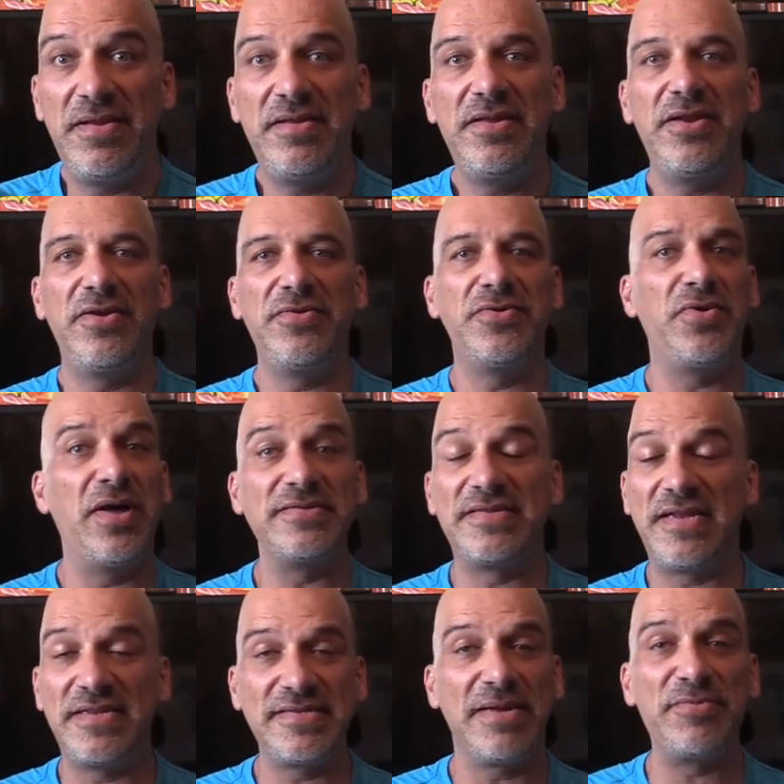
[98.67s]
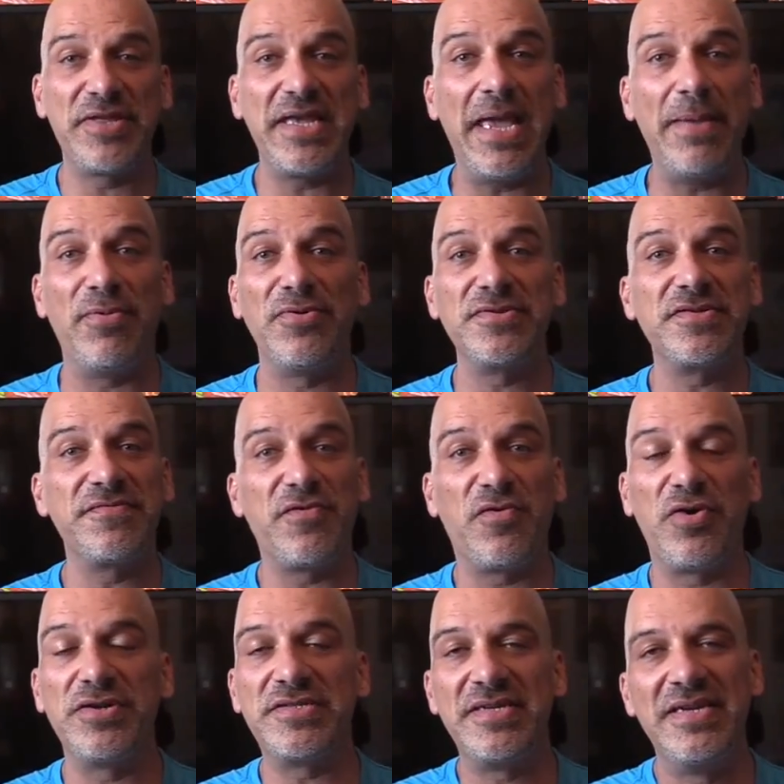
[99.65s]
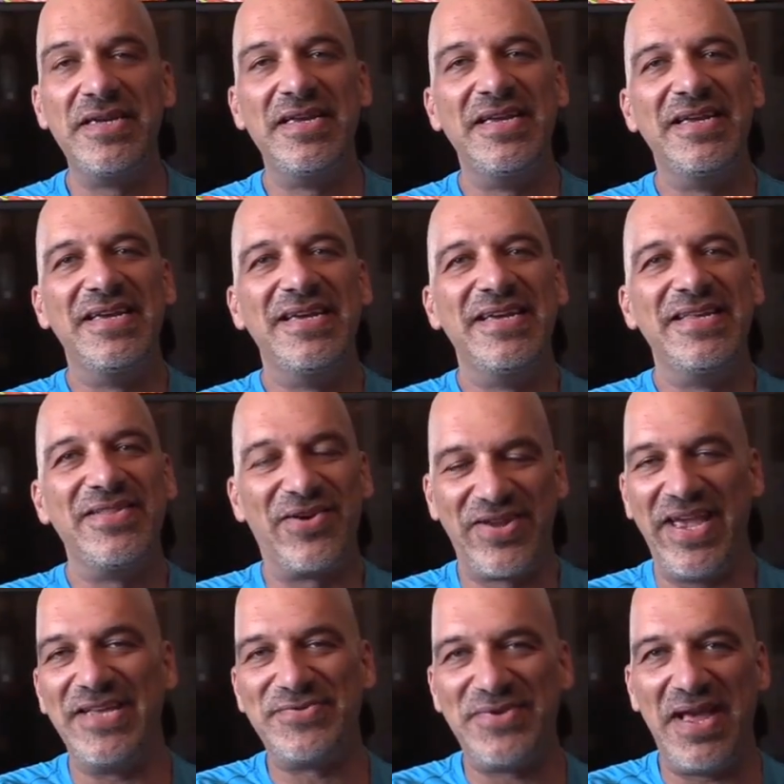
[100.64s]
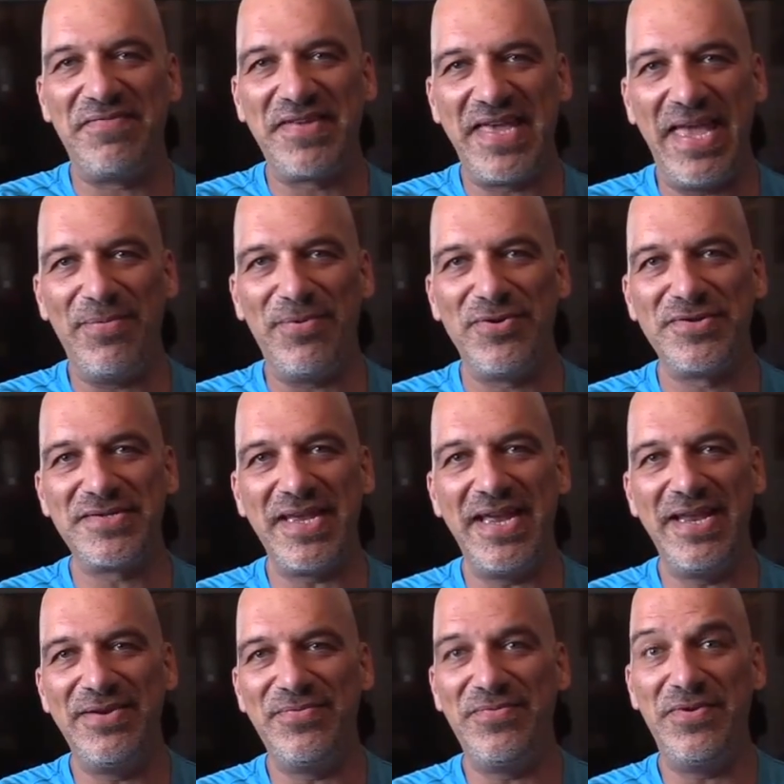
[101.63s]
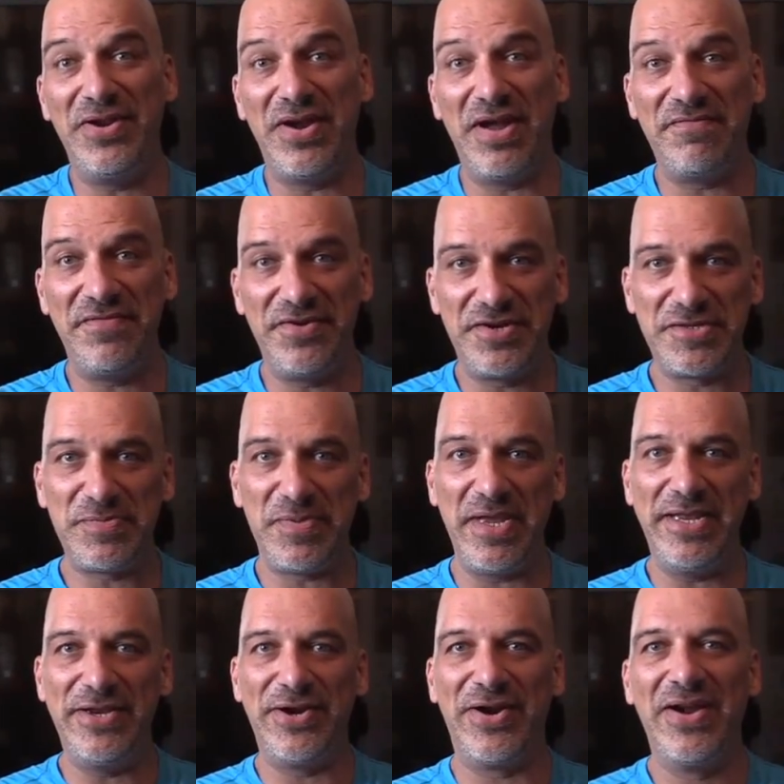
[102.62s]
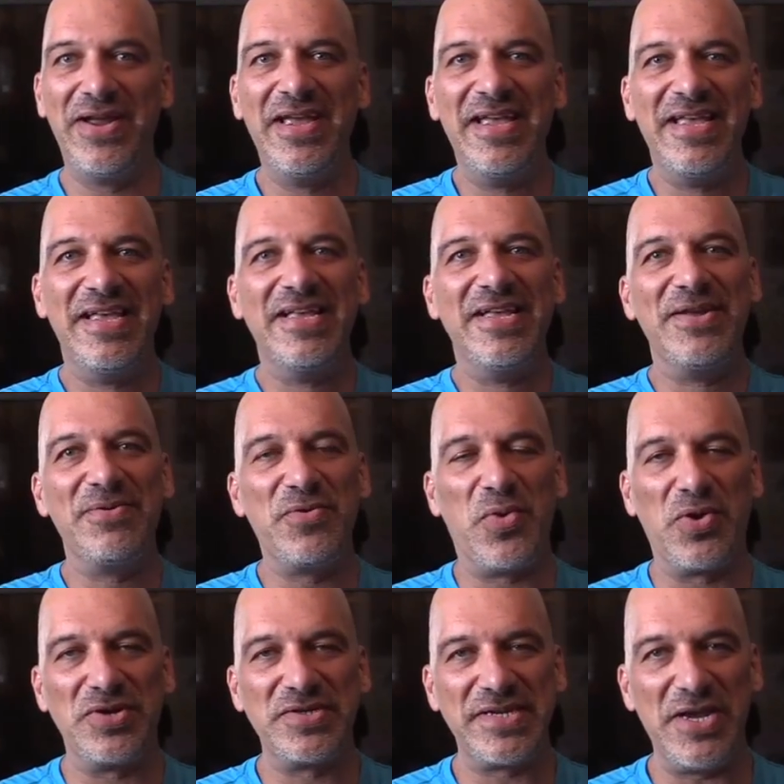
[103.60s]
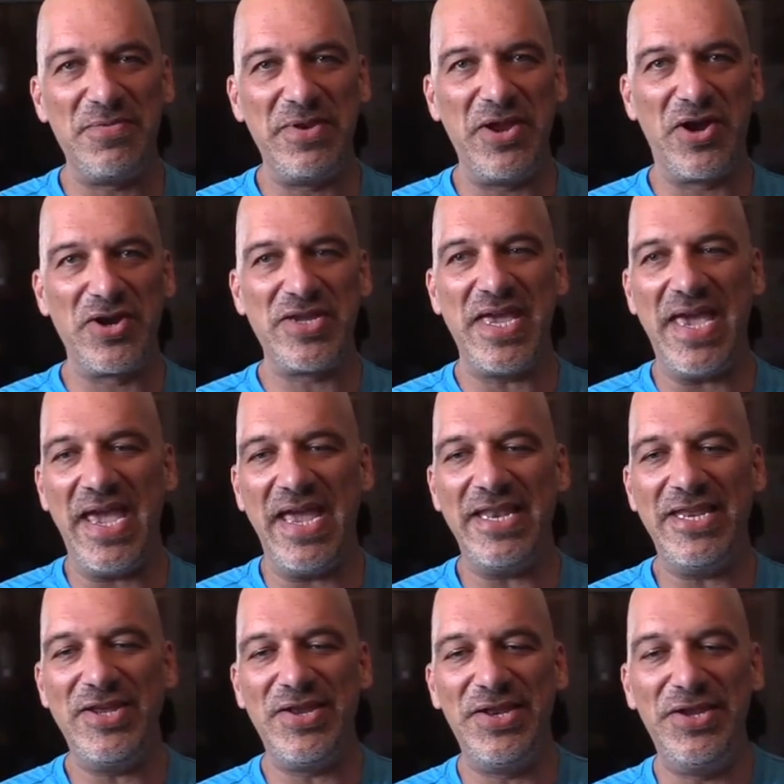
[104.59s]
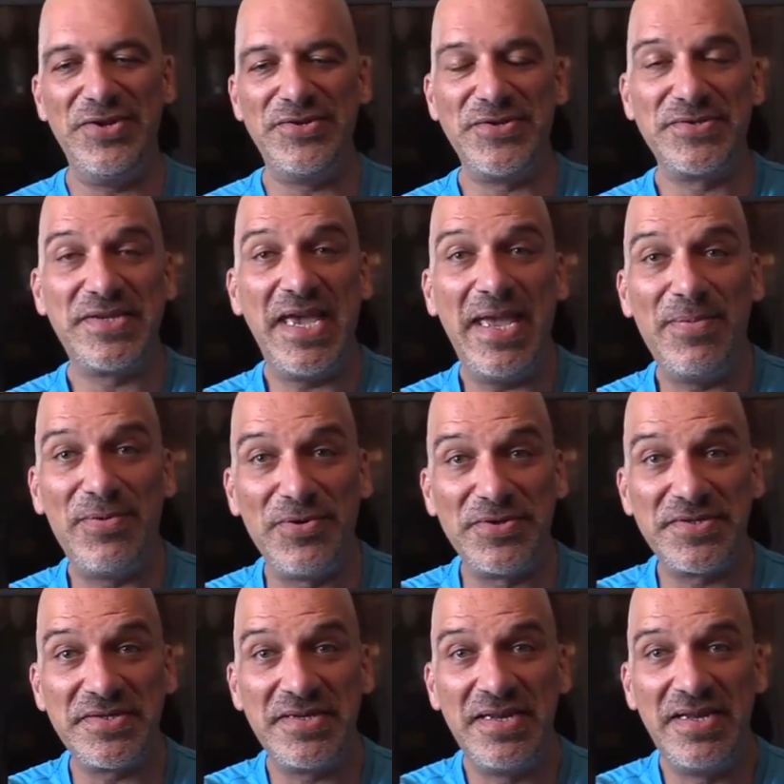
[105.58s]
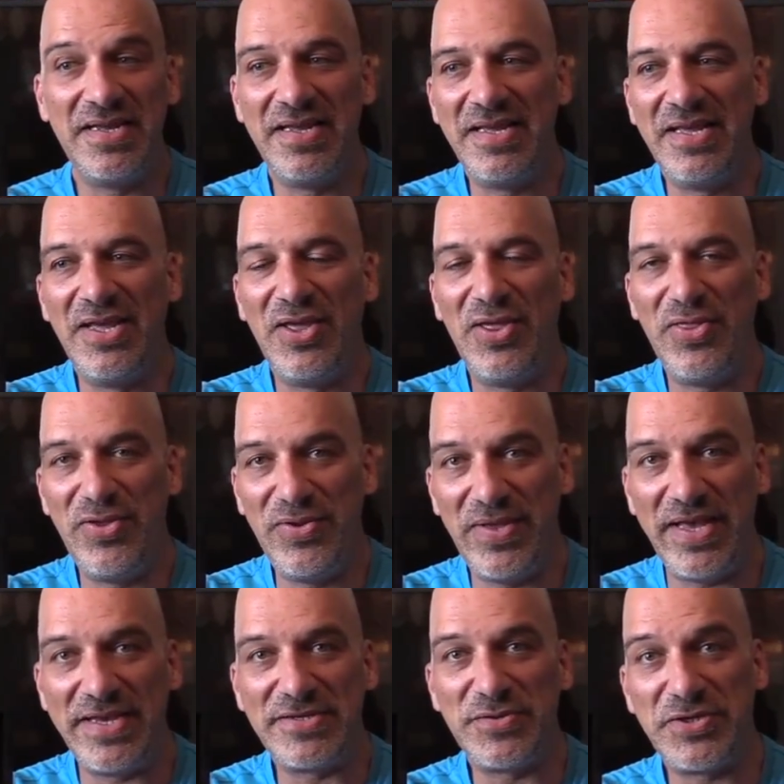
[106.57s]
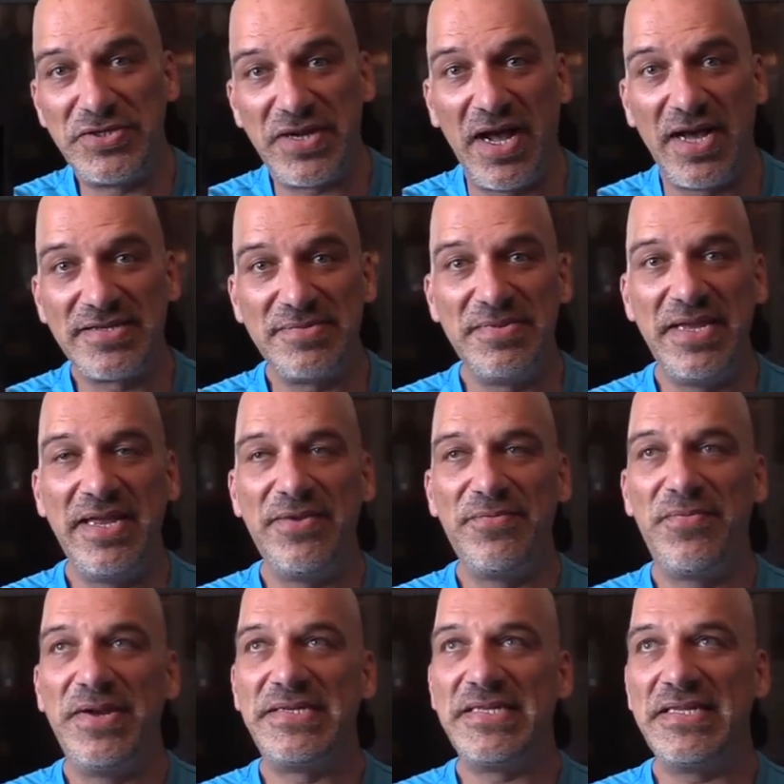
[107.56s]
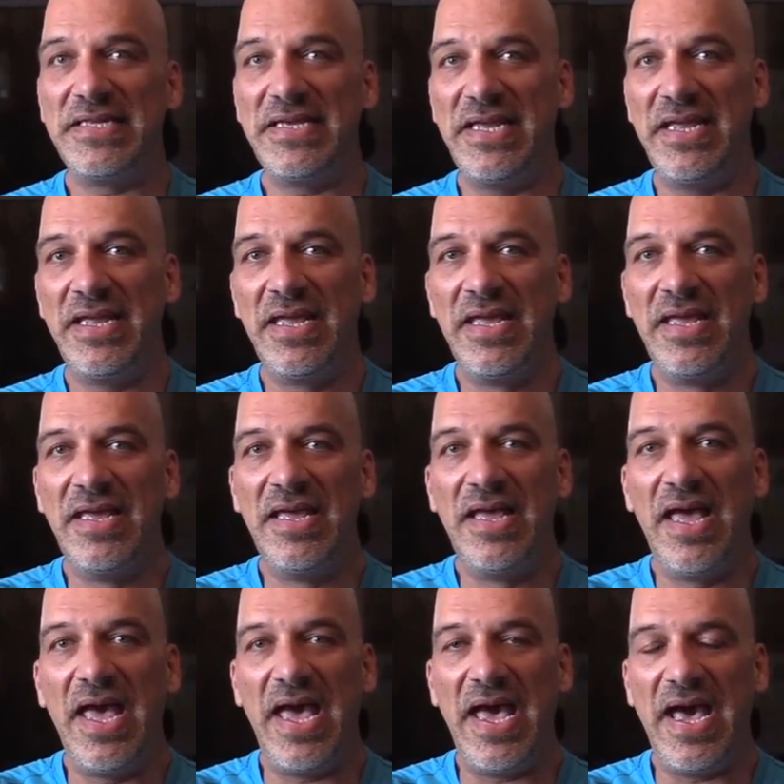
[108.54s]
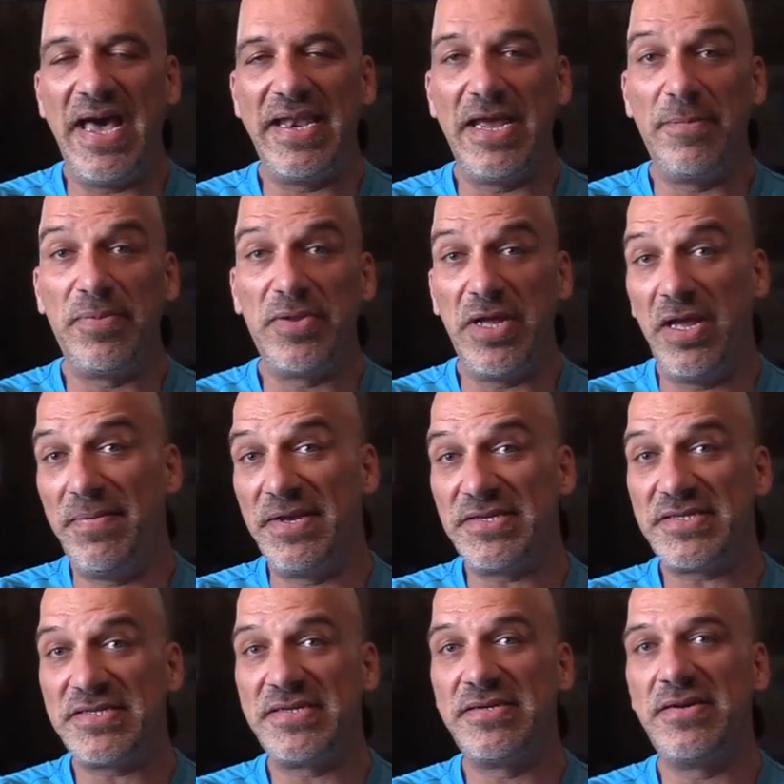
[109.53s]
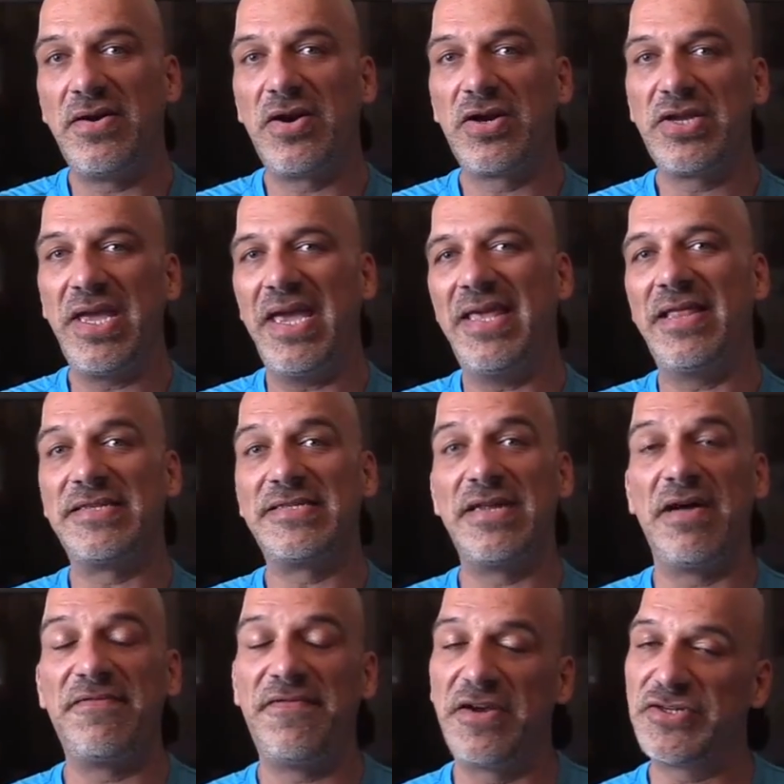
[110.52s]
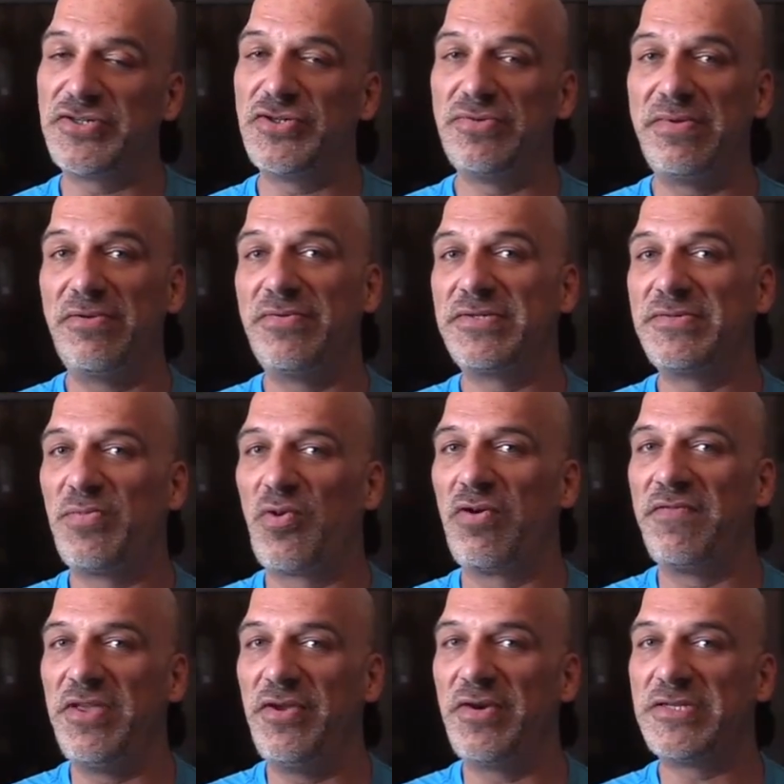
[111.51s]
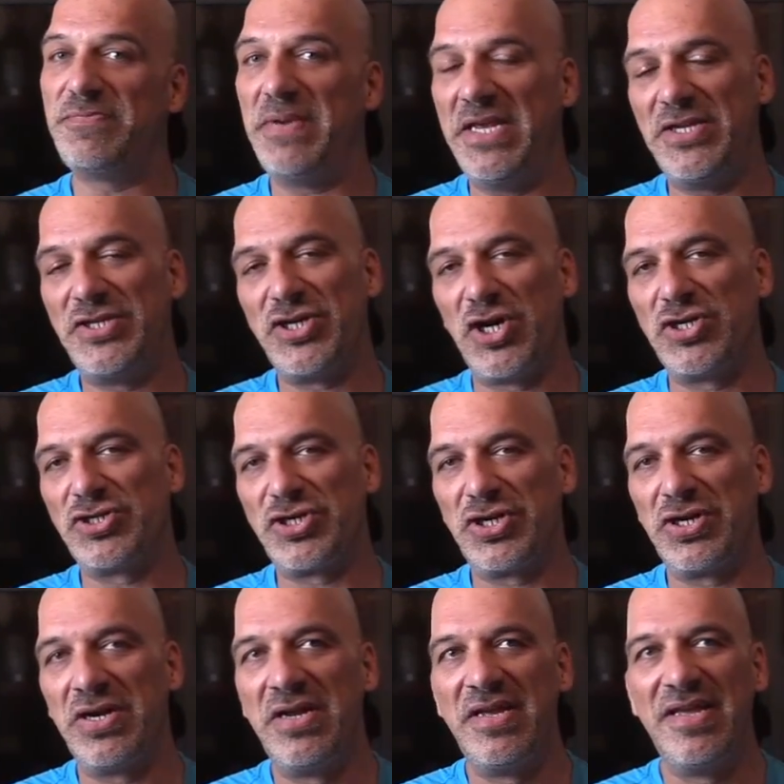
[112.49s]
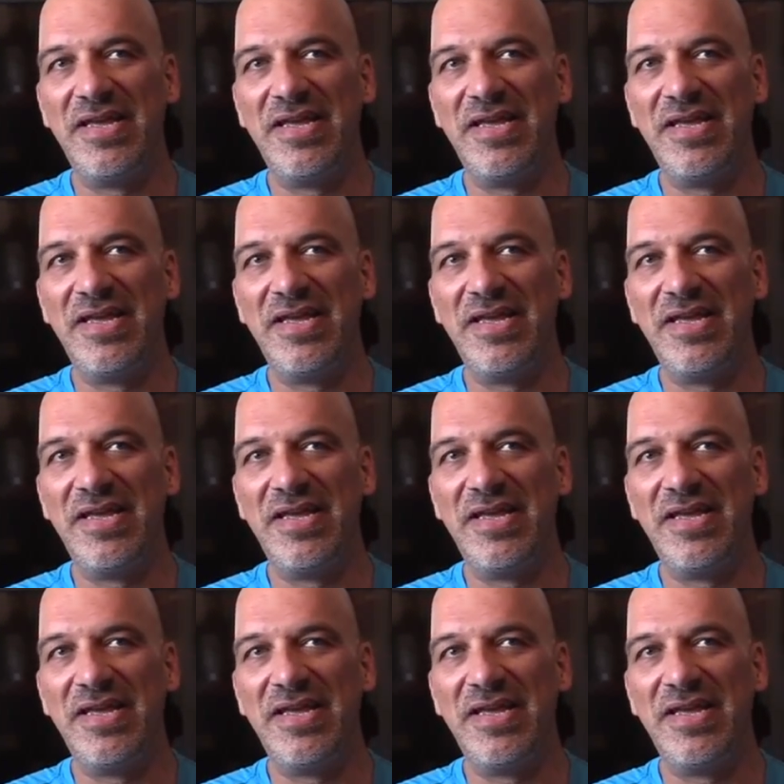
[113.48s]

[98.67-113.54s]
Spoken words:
it doesn't come with the cables, of course. The arcades would have the cables, and when you're displaying your quarter scale mini arcade, you can use those cables through this, which is awesome. They recently had a Playbus arcade that's not functional, but was more of a USB charger